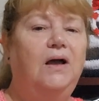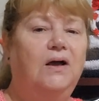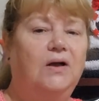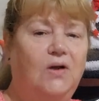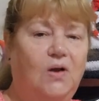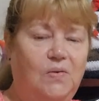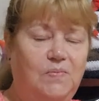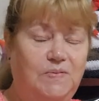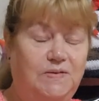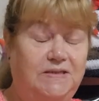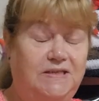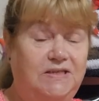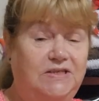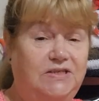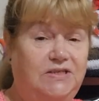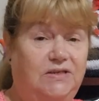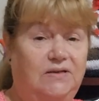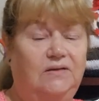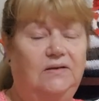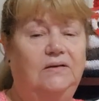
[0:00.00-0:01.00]

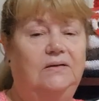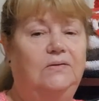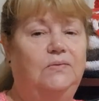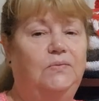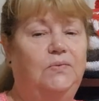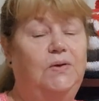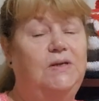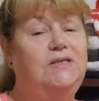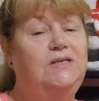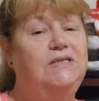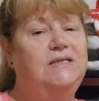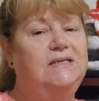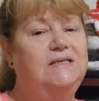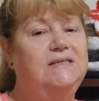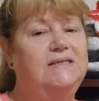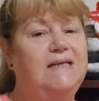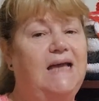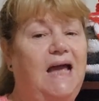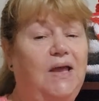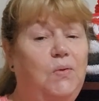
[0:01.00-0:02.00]
competition, which
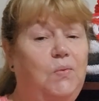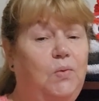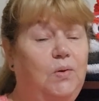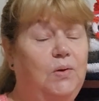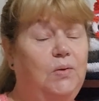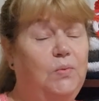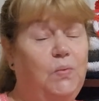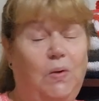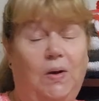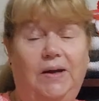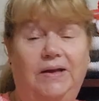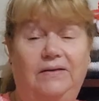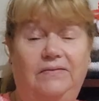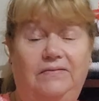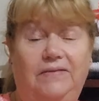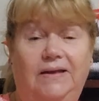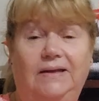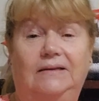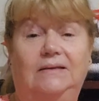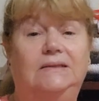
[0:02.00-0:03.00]
is a worldwide
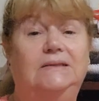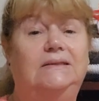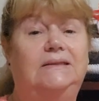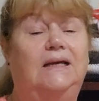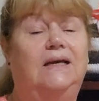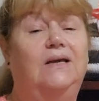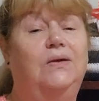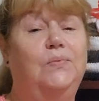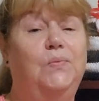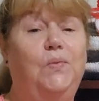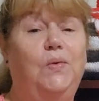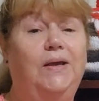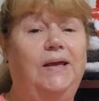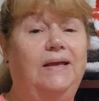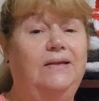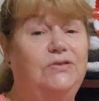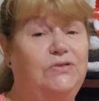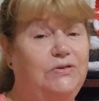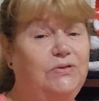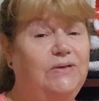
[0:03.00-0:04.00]
event, and
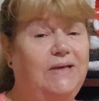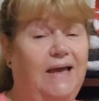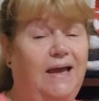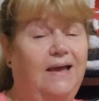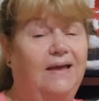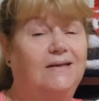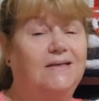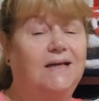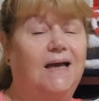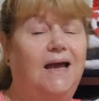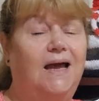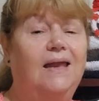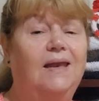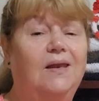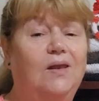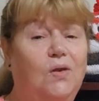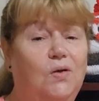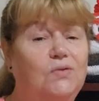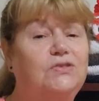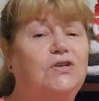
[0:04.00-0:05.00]
we do get a
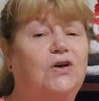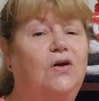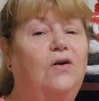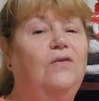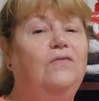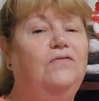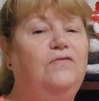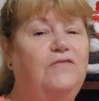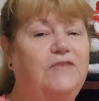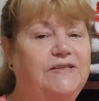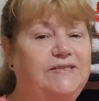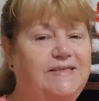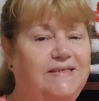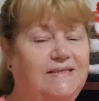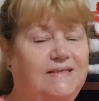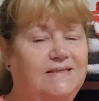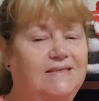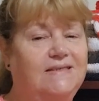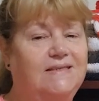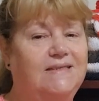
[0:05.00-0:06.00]
lot of
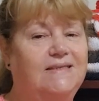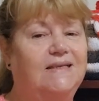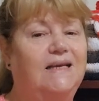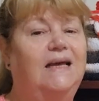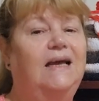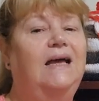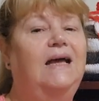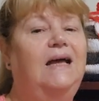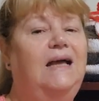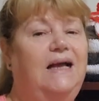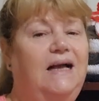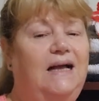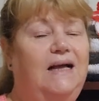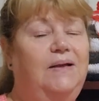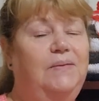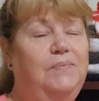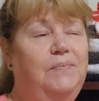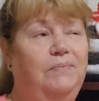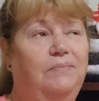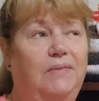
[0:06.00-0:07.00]
visitors.
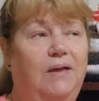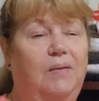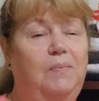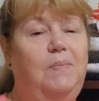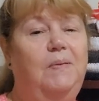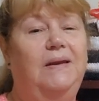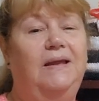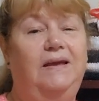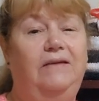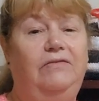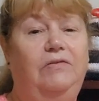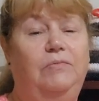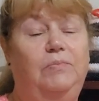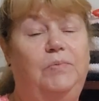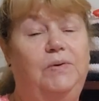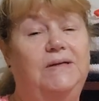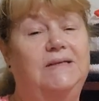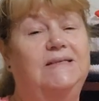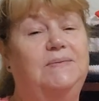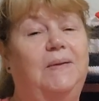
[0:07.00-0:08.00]
I believe it
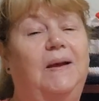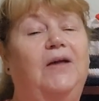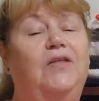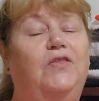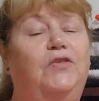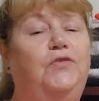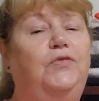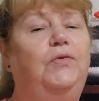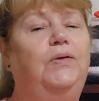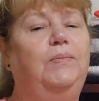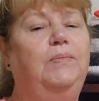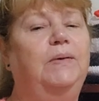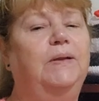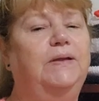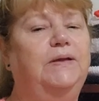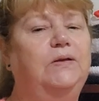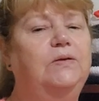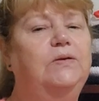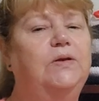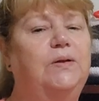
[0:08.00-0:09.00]
brings about $3
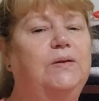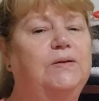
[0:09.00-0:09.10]
million